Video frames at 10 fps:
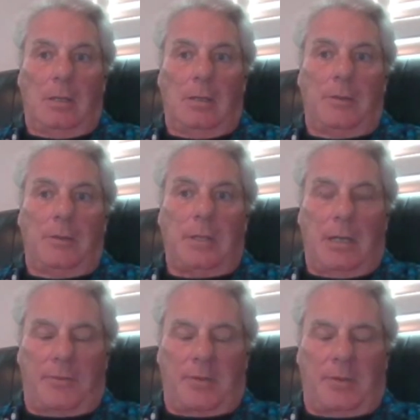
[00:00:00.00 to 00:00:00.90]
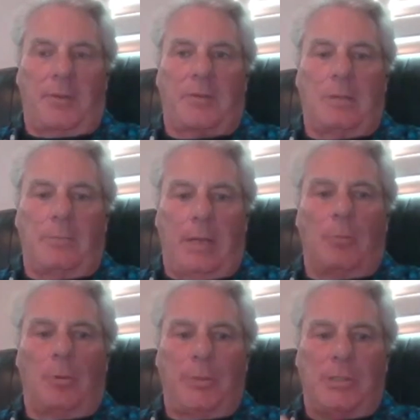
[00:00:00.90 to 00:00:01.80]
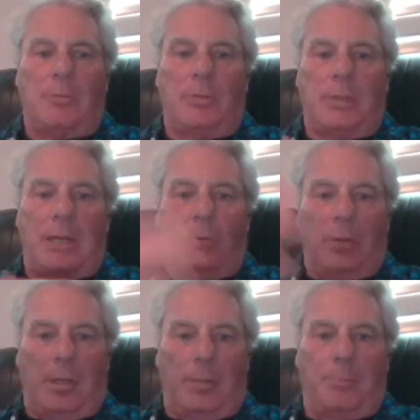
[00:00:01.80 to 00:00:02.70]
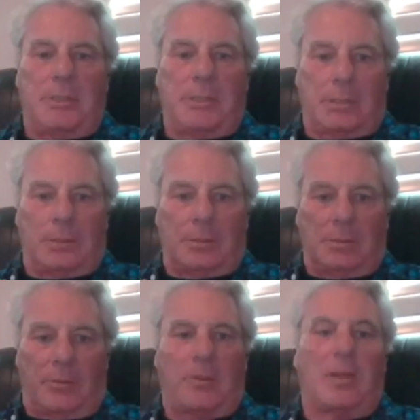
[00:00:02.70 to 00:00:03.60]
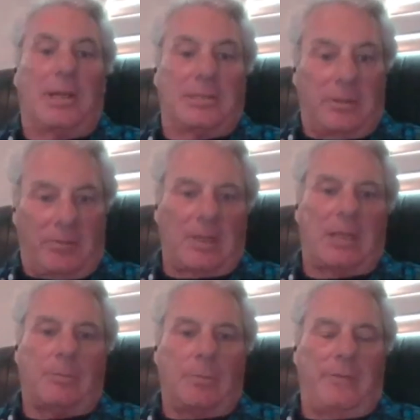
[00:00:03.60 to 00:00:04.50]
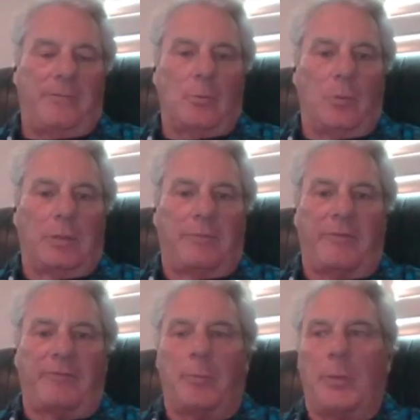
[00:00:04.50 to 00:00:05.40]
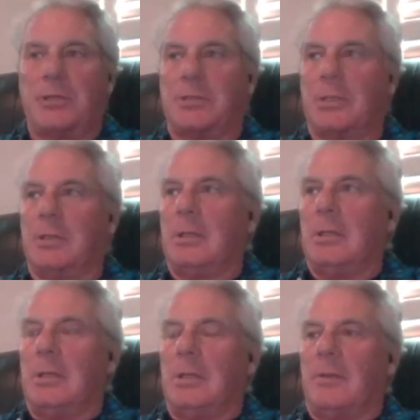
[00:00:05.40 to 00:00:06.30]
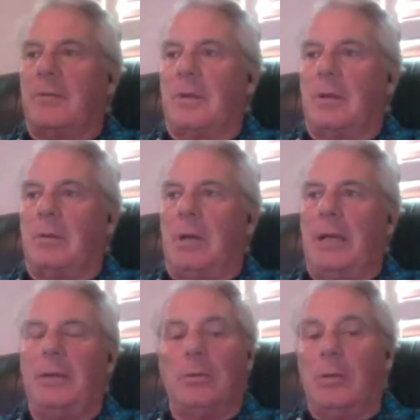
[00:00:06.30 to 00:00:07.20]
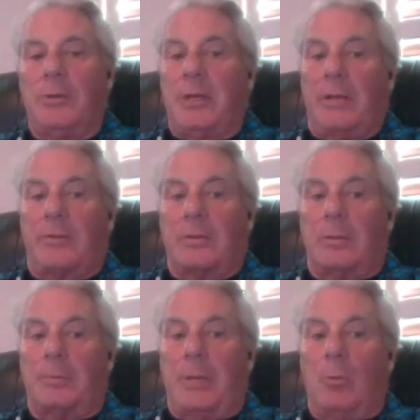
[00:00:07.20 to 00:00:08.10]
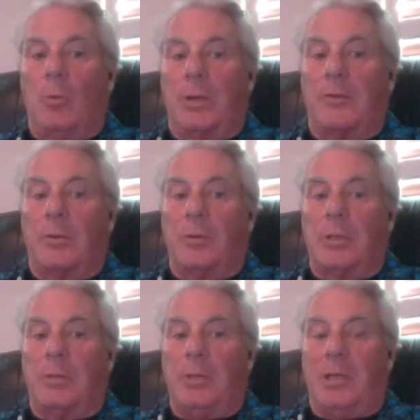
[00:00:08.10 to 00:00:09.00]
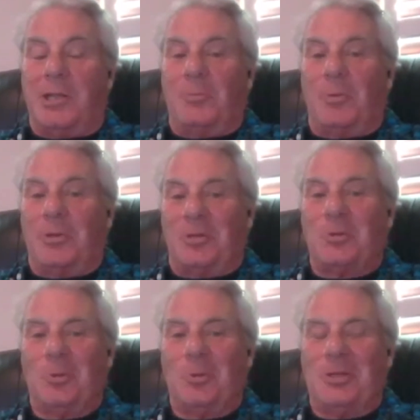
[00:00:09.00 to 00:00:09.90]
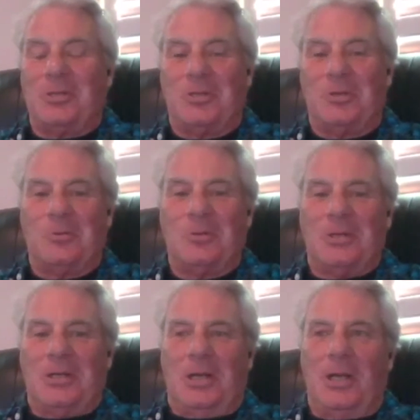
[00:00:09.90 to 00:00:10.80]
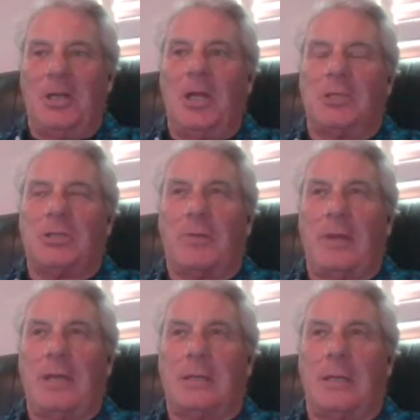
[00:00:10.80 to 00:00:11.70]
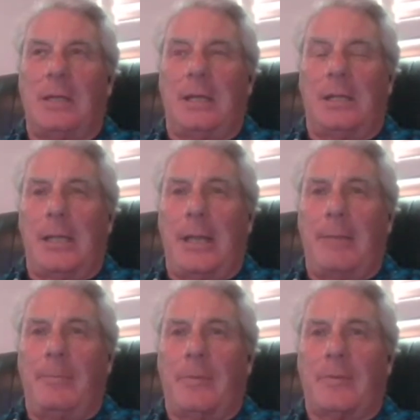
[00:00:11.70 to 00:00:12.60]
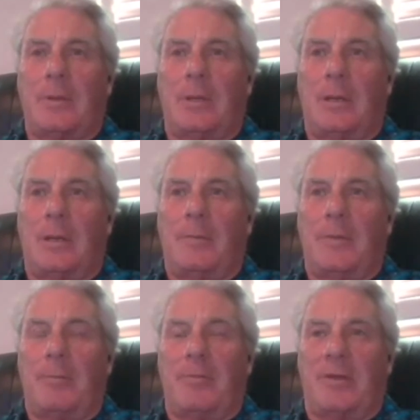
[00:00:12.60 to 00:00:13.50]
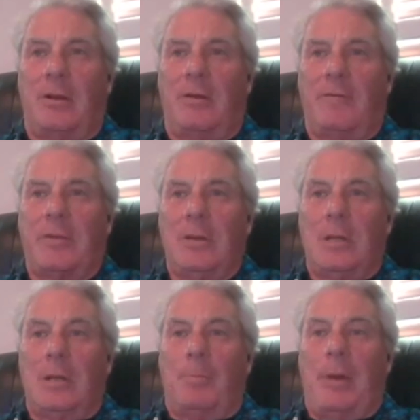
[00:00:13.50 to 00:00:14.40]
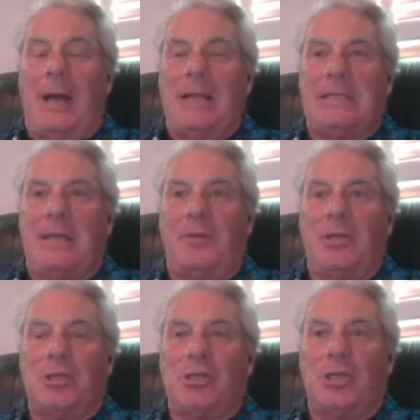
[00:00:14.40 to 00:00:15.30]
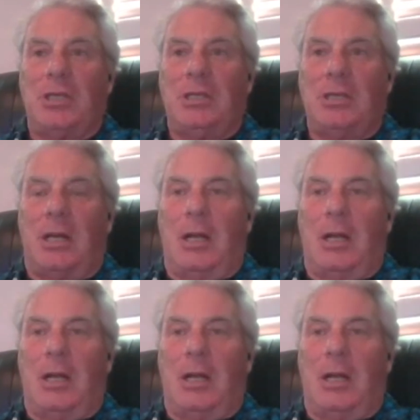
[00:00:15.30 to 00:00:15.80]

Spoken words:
that some of them will be doing that within a particular selected segment, if you will, of information. So I don't know the answer about where it's going to be. Again, what the tool can do, it's just like LLMs themselves. By definition,